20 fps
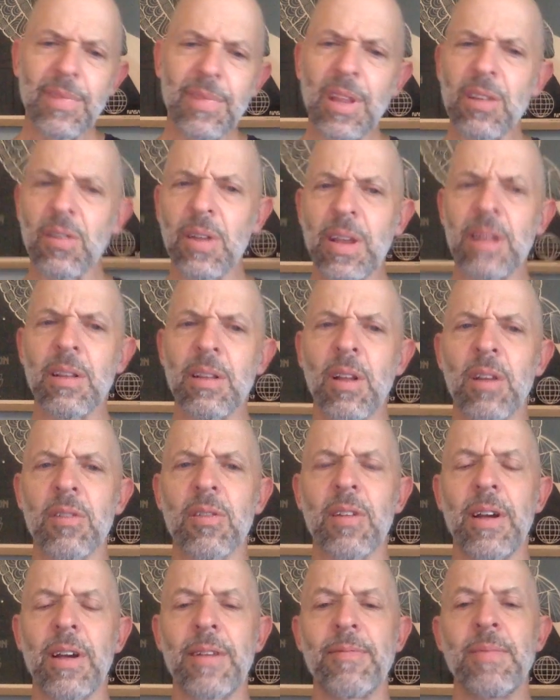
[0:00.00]
So again,
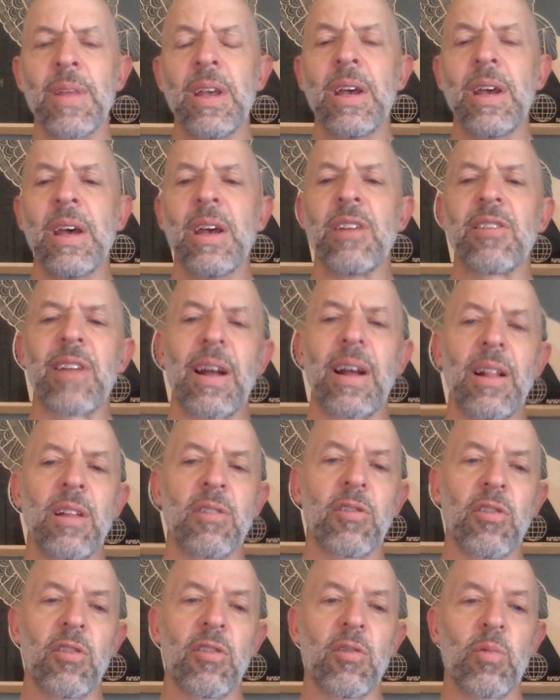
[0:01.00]
lots of
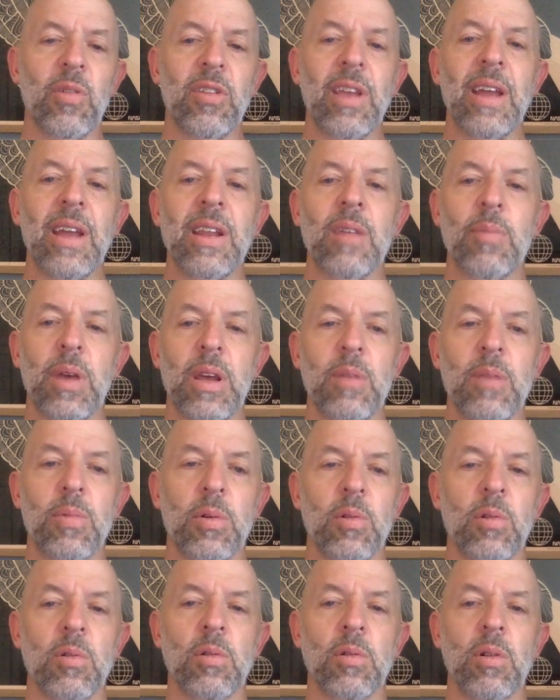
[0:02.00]
challenges with getting
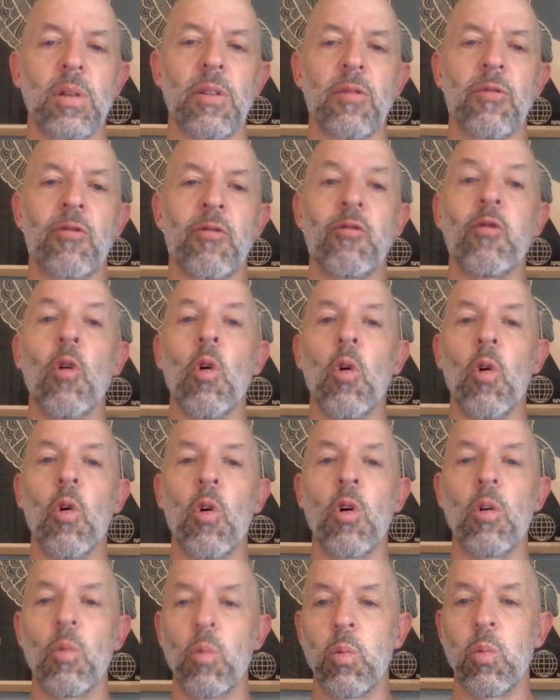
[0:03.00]
people
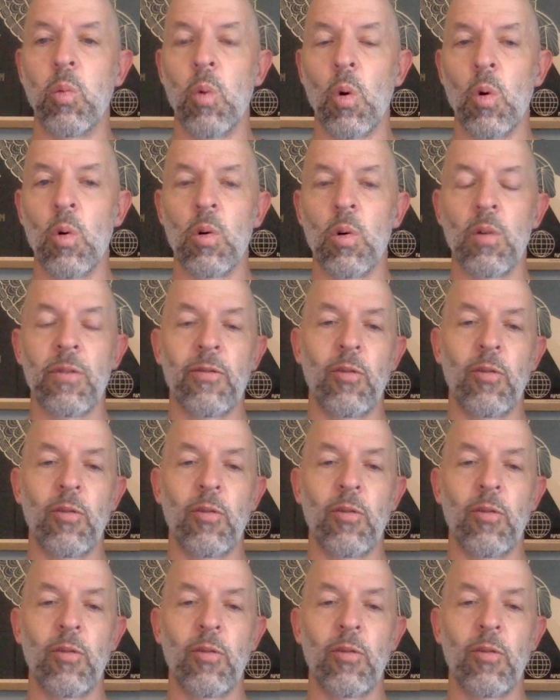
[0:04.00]
for war,